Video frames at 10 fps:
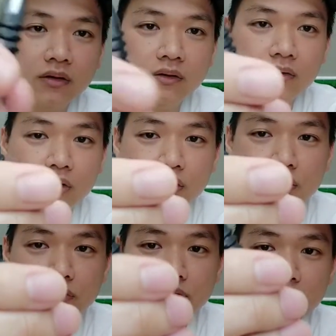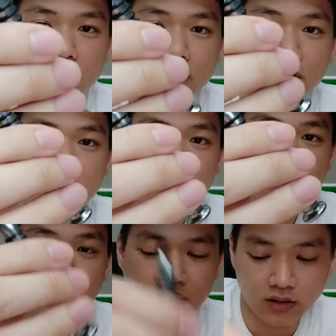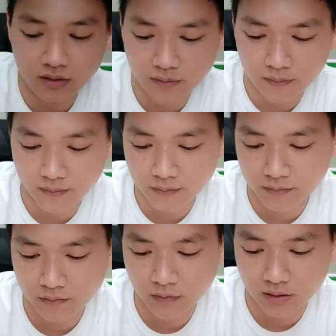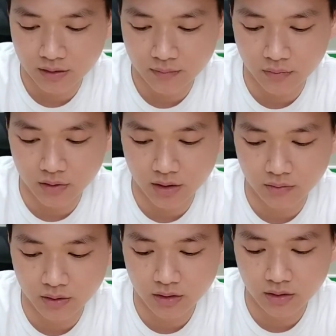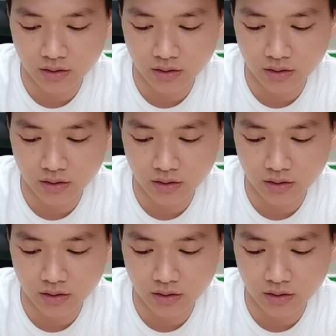for the screwdriver. Okay, let's put that away, and